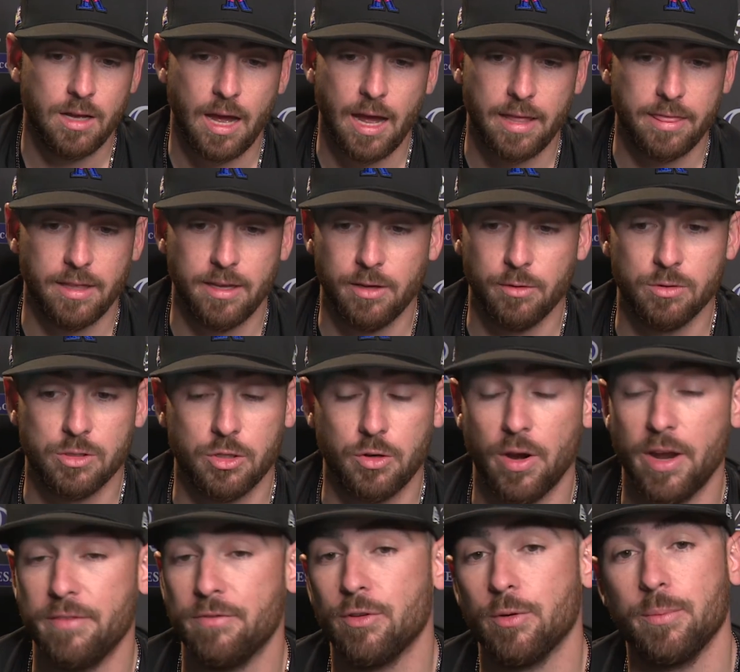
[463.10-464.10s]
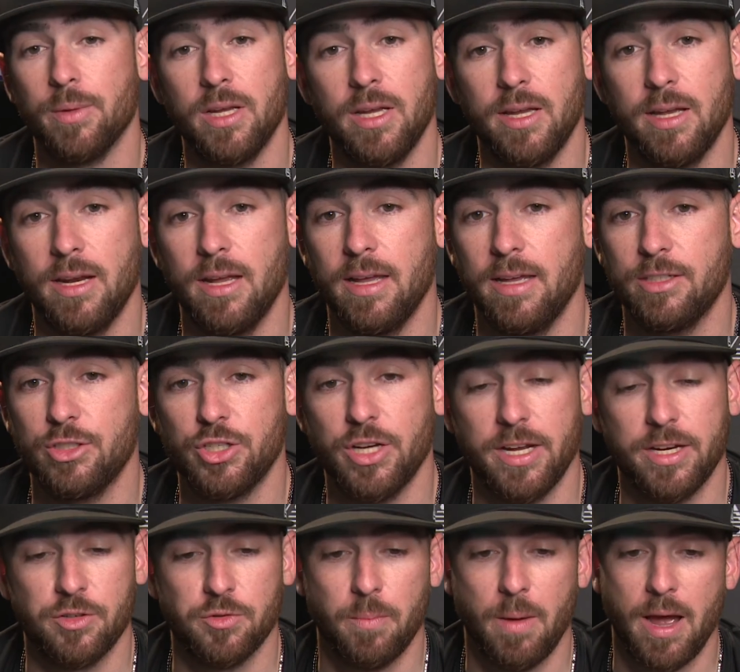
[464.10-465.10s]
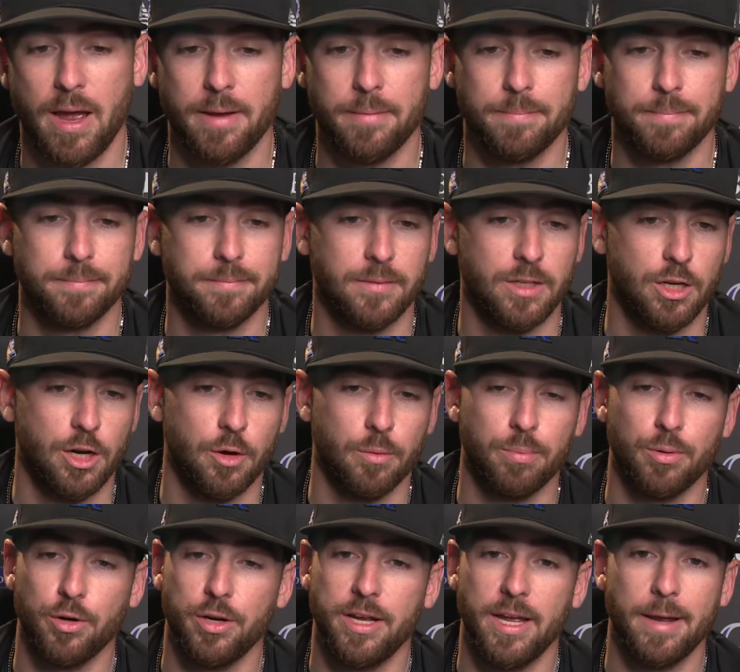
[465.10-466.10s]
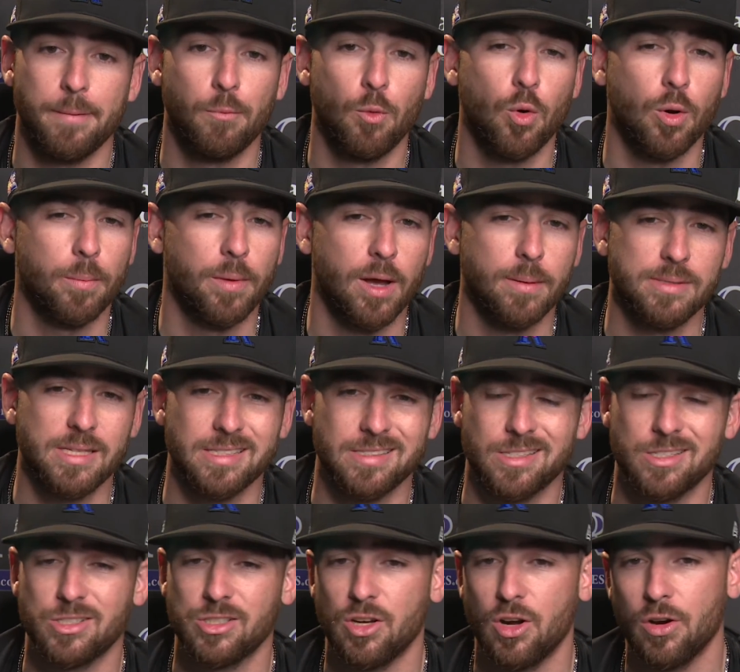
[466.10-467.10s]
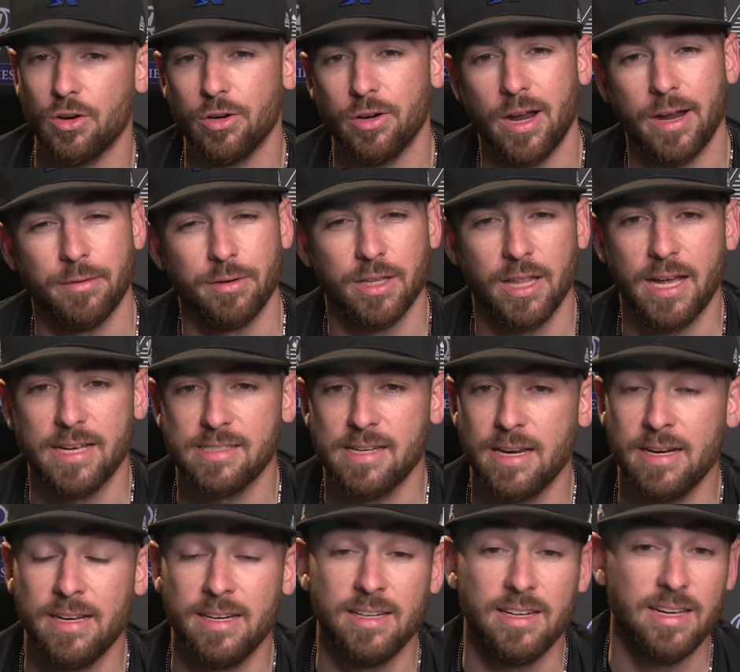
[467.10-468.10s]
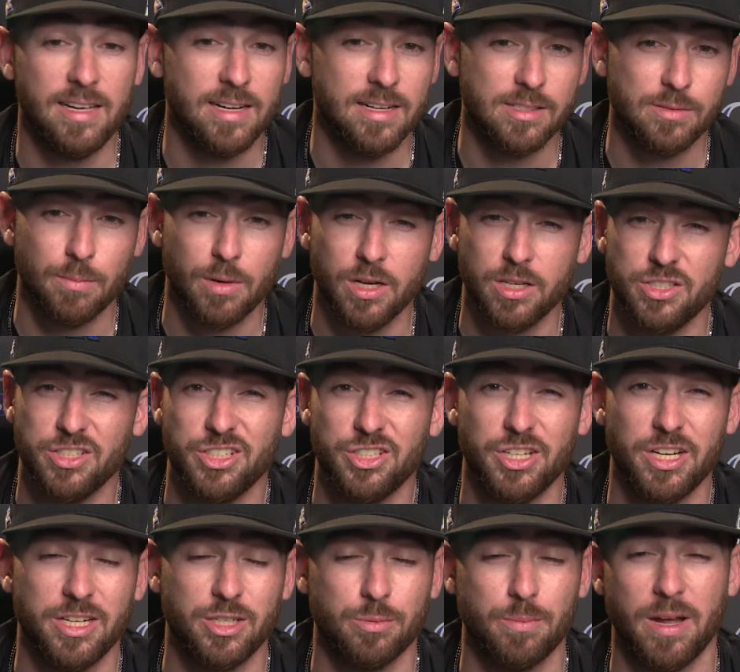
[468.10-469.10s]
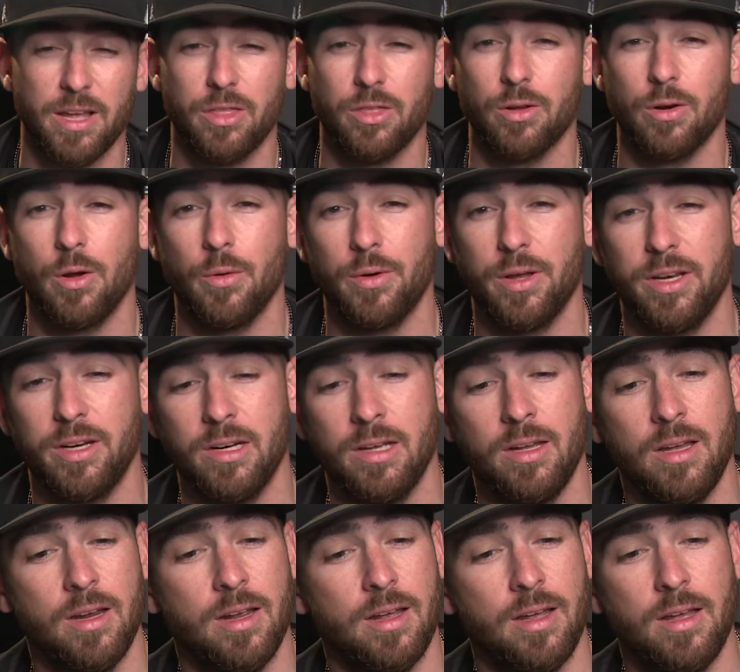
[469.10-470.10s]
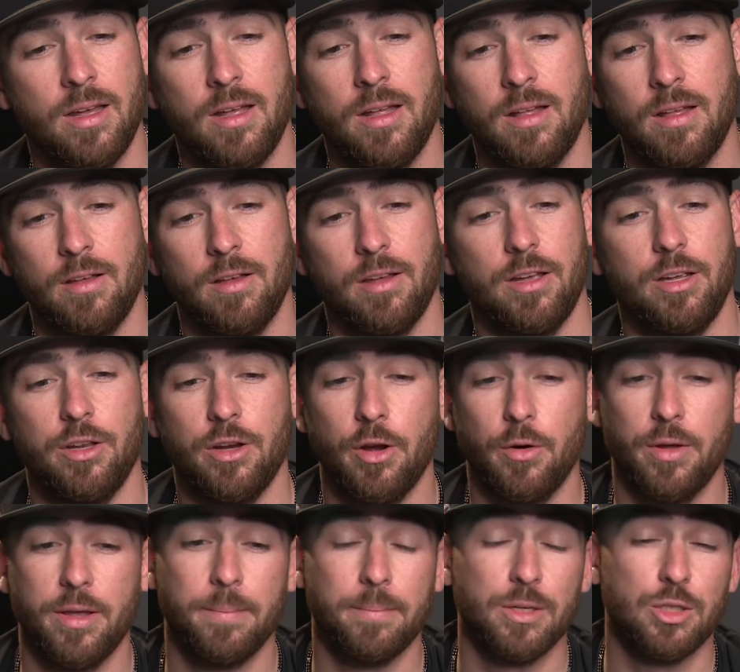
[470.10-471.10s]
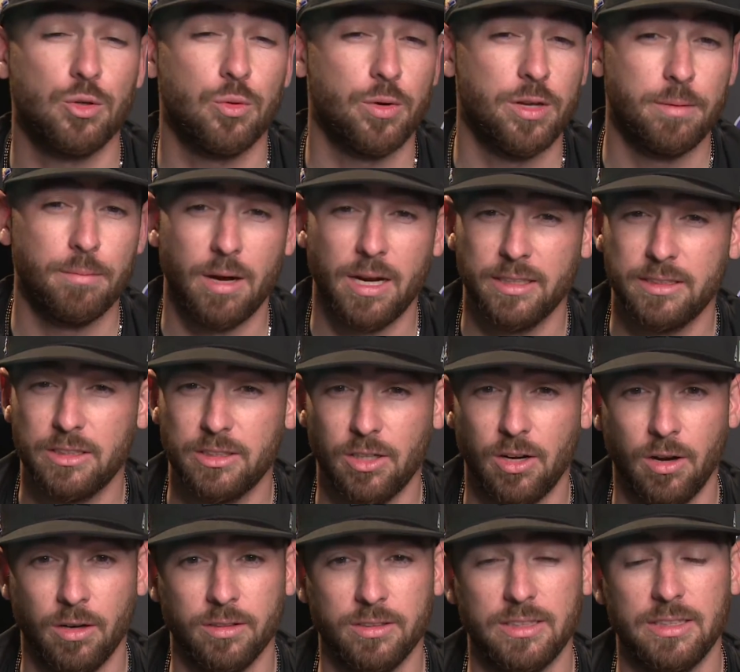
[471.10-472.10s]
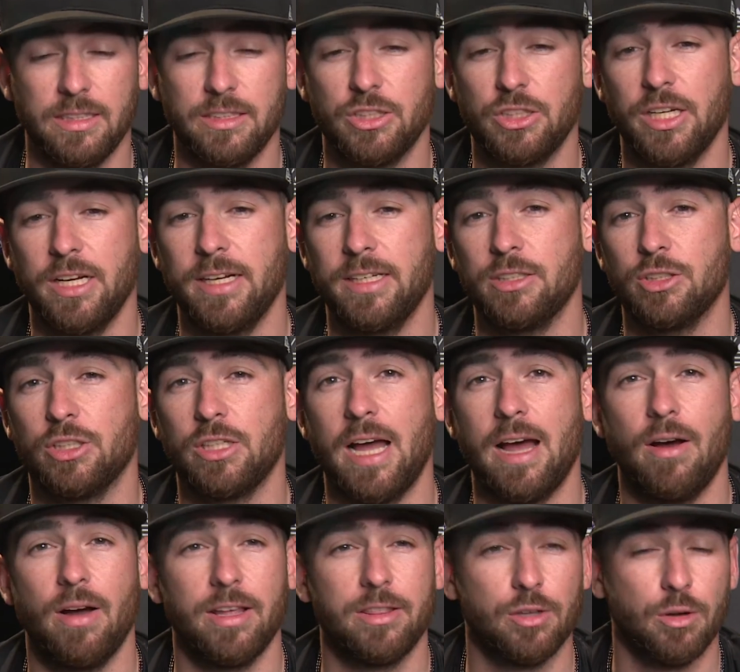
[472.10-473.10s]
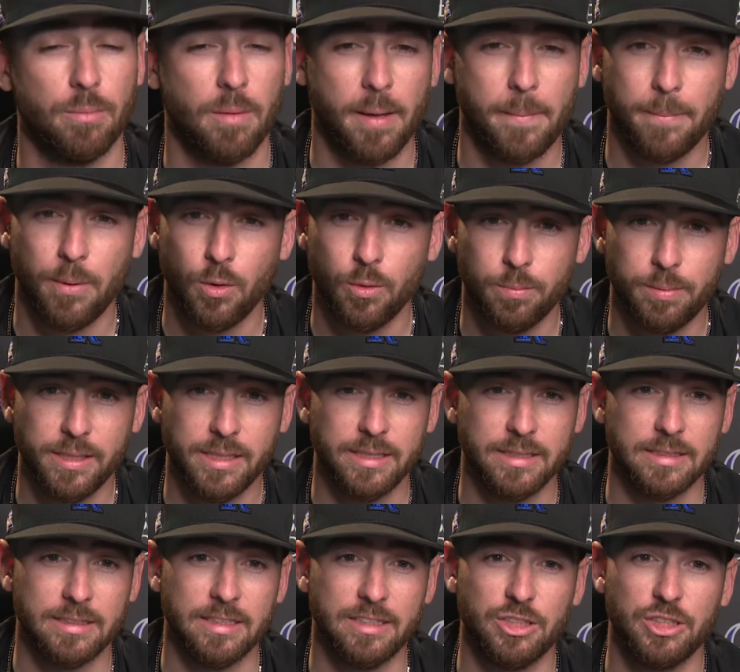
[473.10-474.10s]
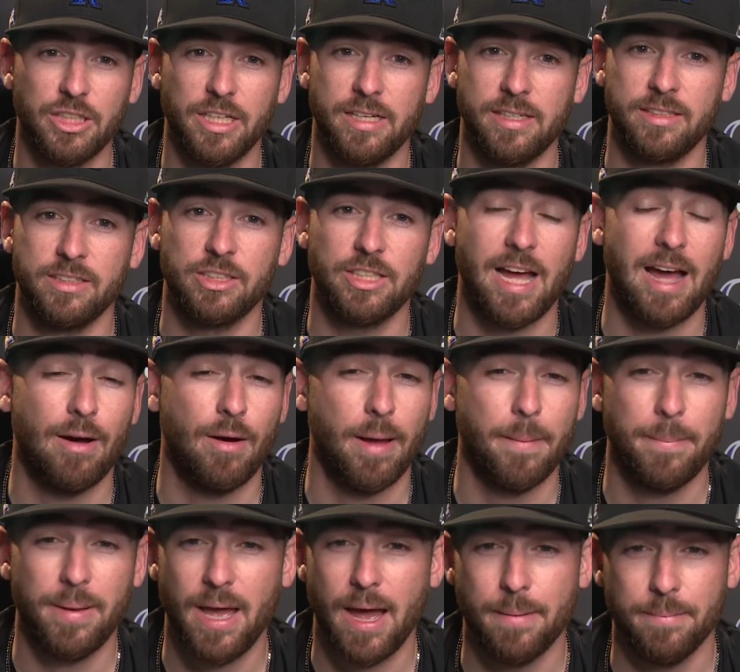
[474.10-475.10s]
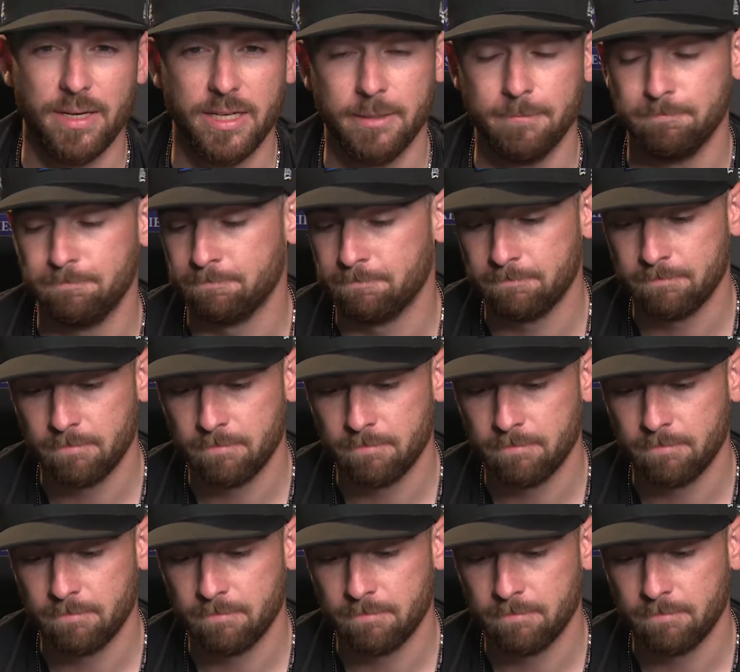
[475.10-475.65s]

I think it was great for me. It, it changed my you know pregame warmups as a starter. I realized I didn't need as much. It changed my throwing, you know, in between my starts. It changed how I throw my bullpens. It changed how I I mean,